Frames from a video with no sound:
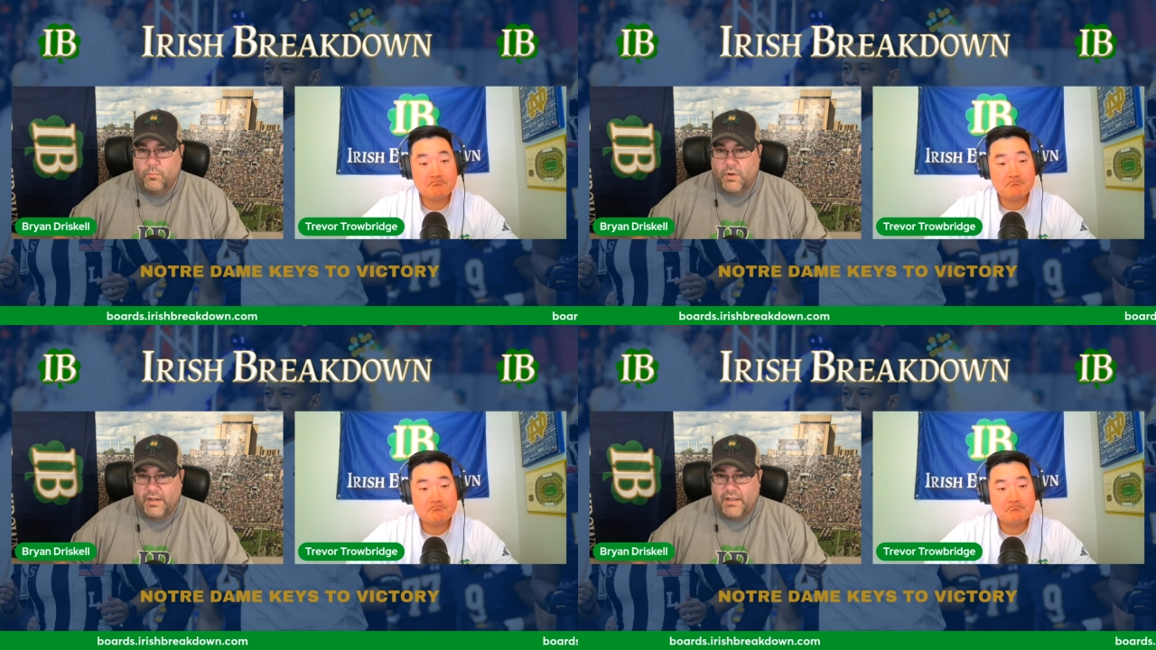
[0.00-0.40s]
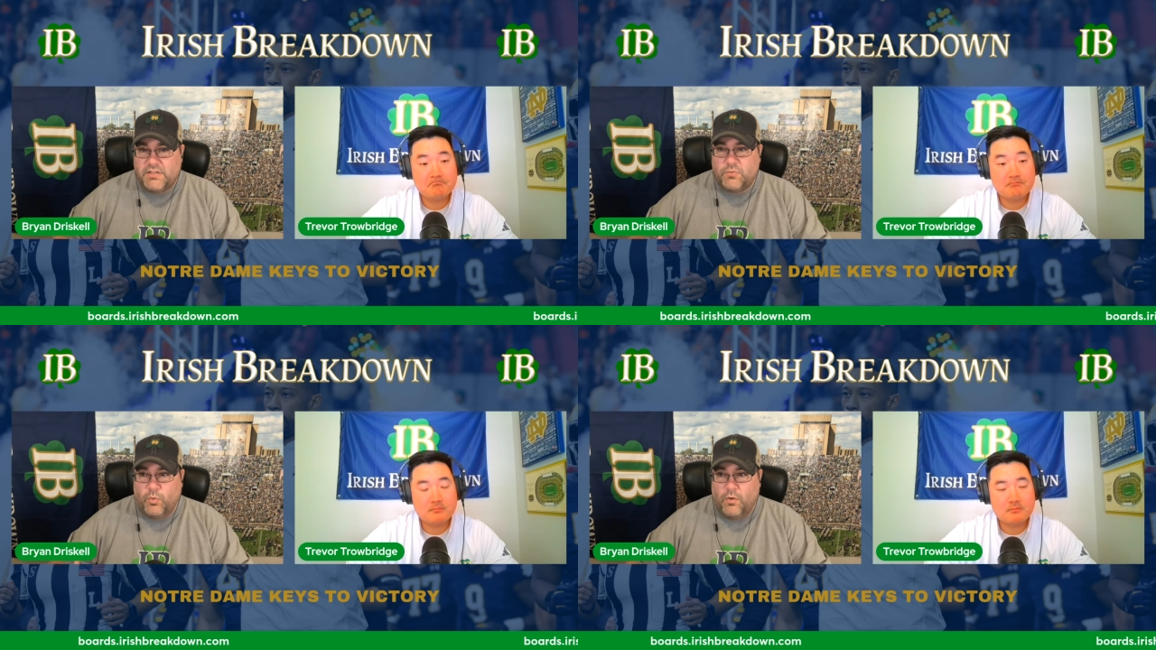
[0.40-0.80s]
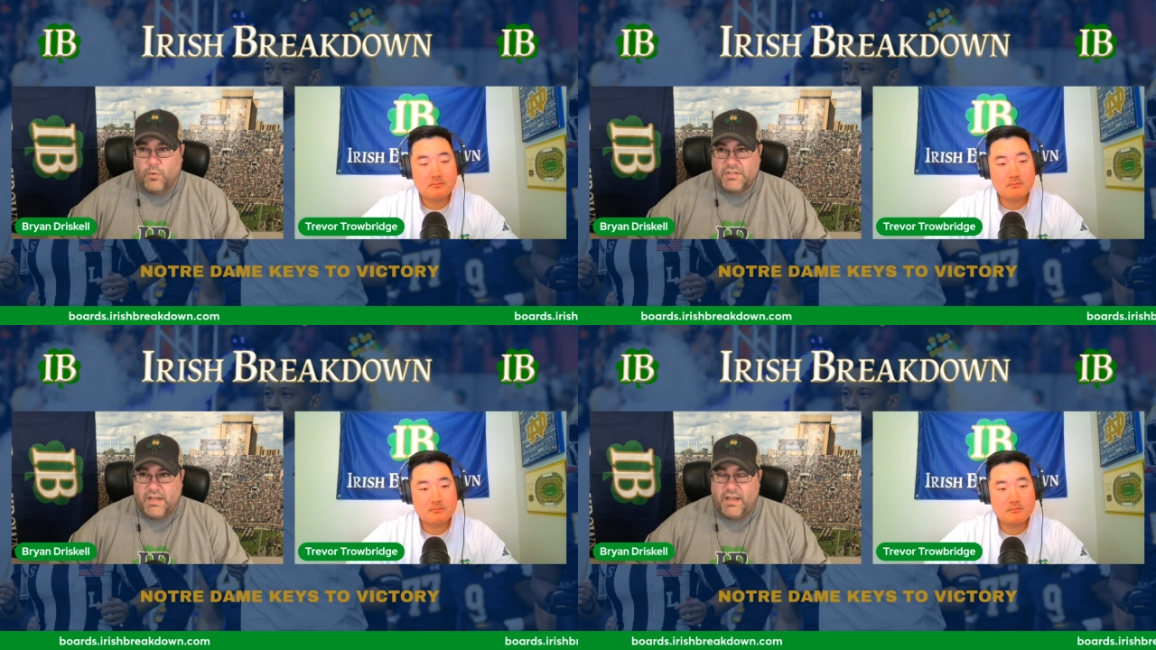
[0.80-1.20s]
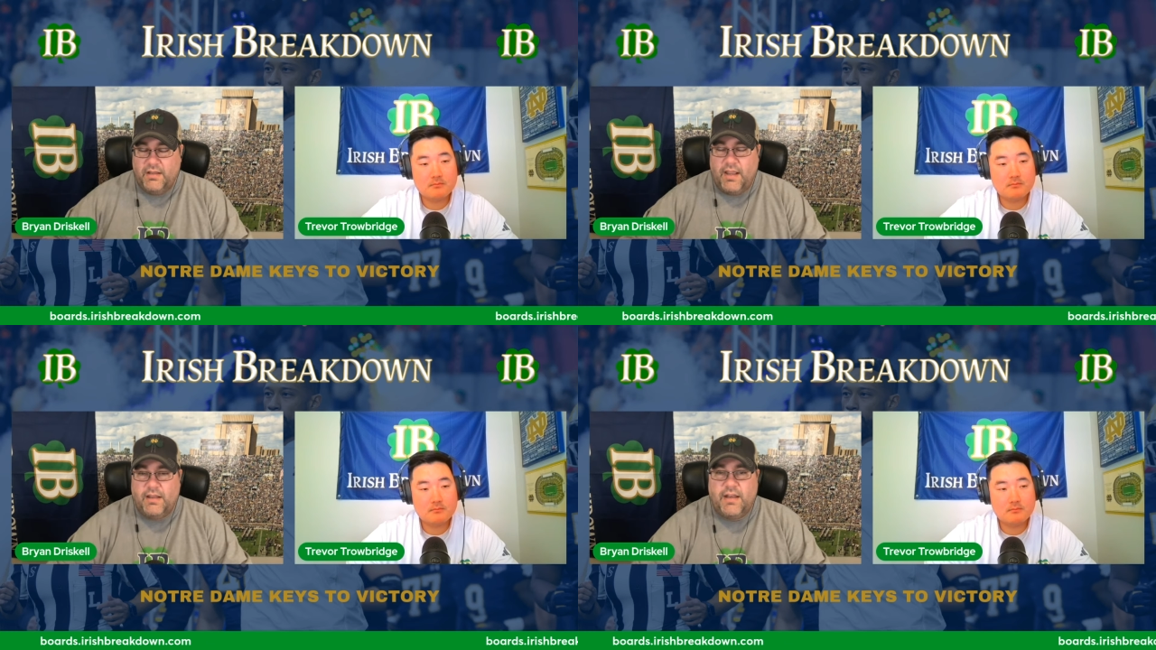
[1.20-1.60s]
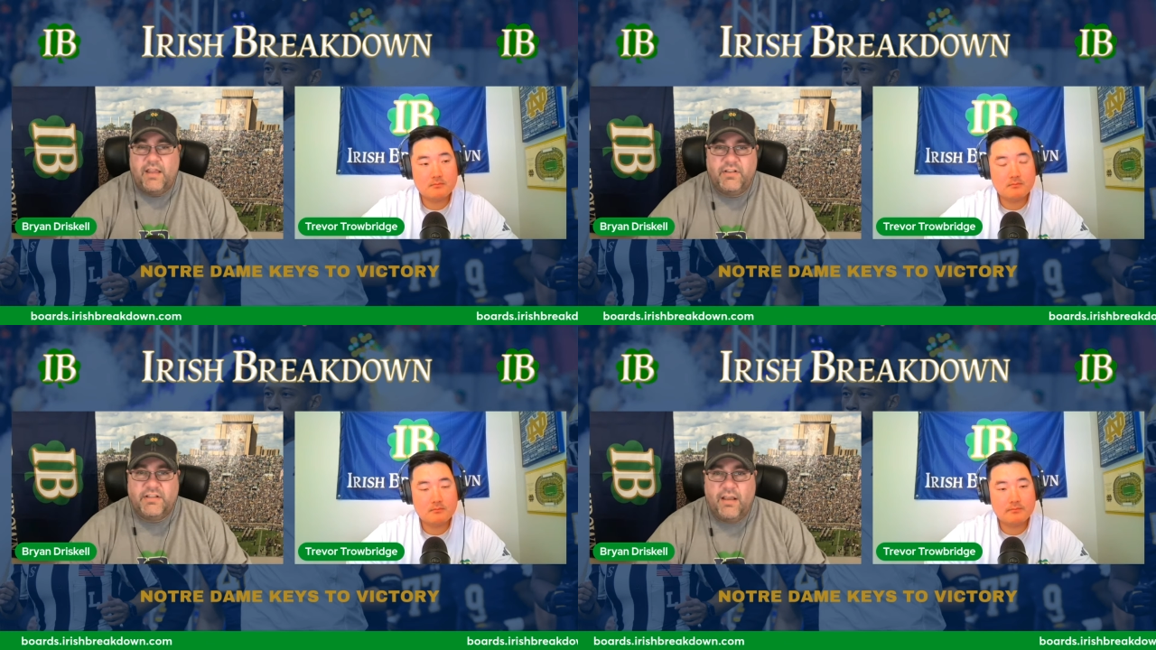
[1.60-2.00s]
Speaker 1: Against what was a
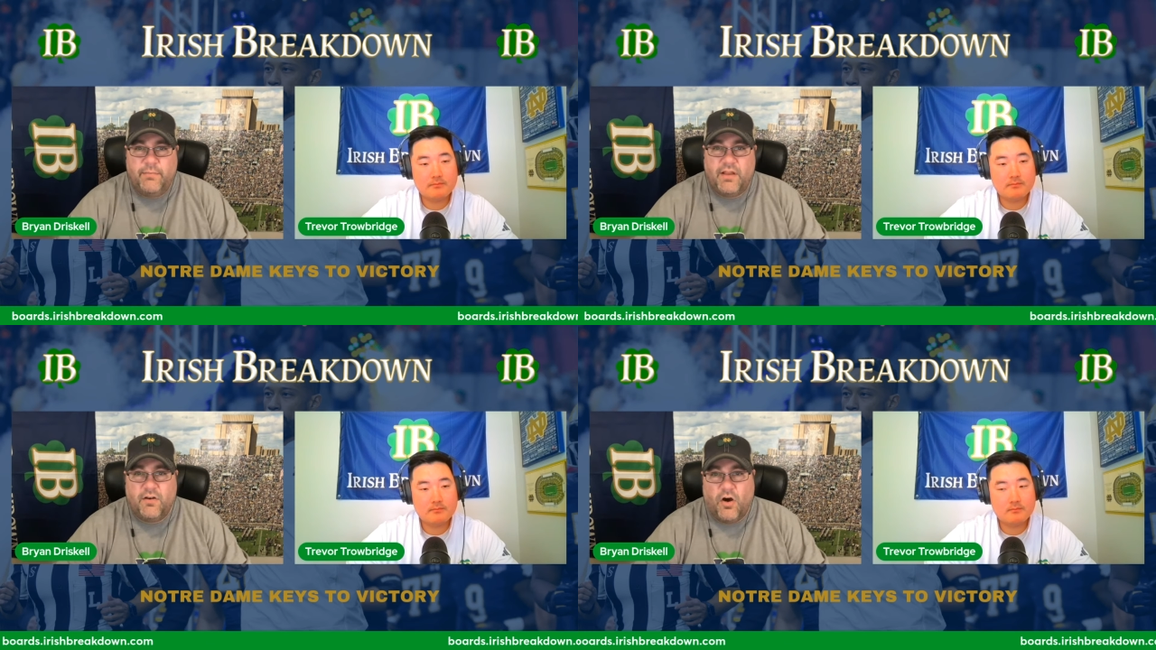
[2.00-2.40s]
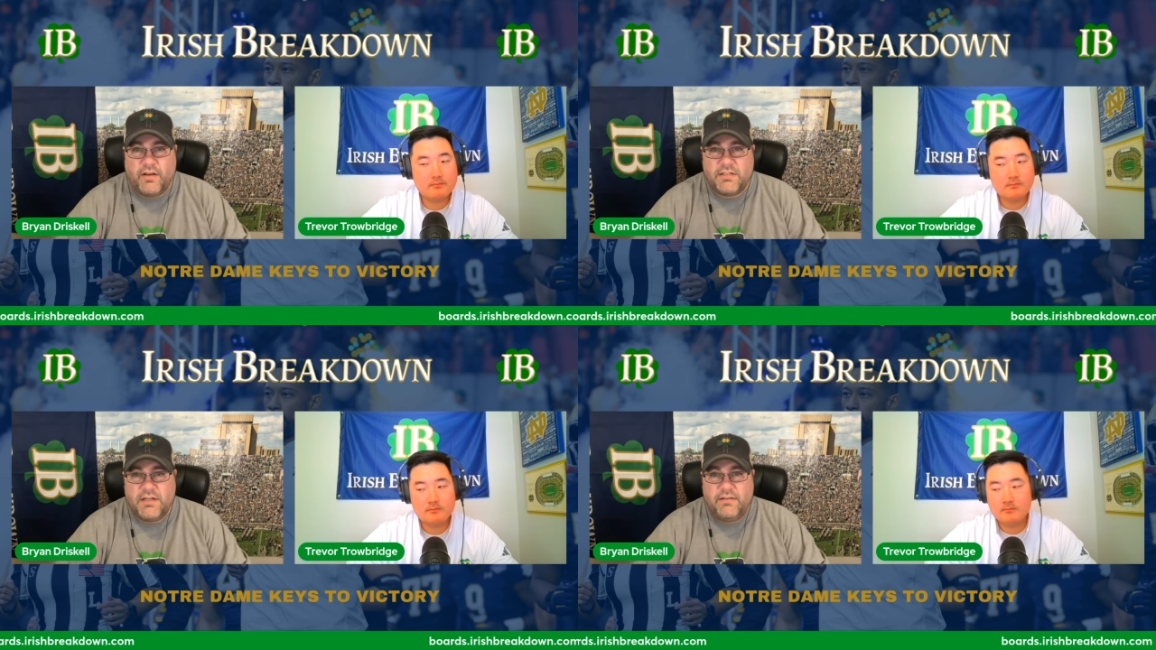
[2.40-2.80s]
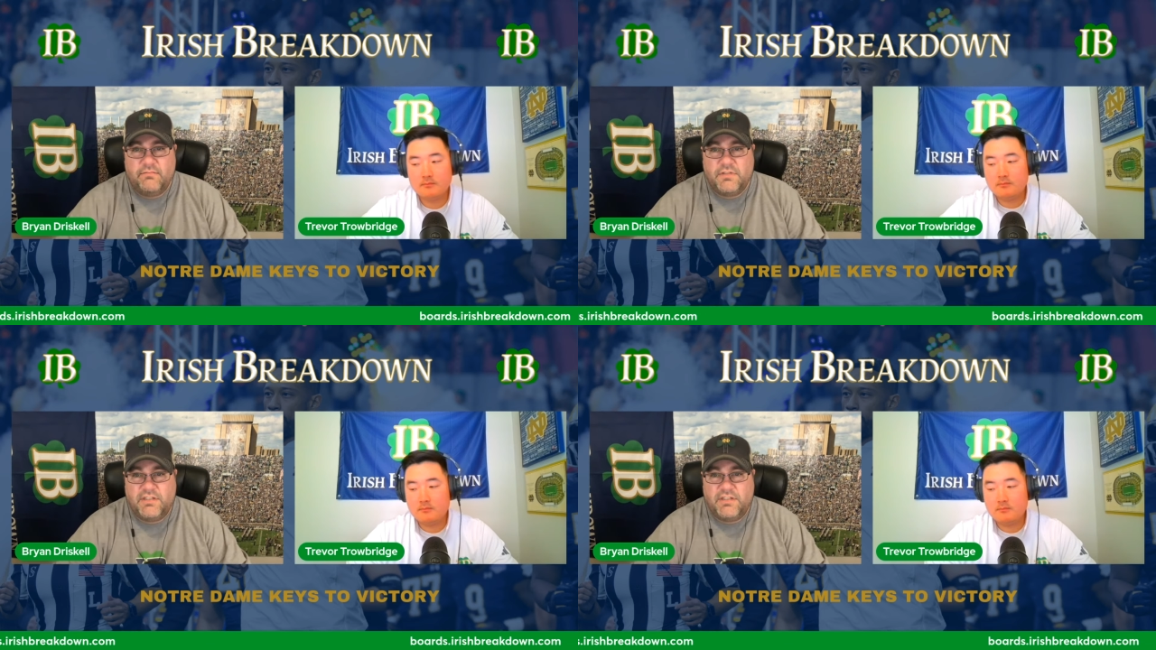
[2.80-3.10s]
Navy team that honestly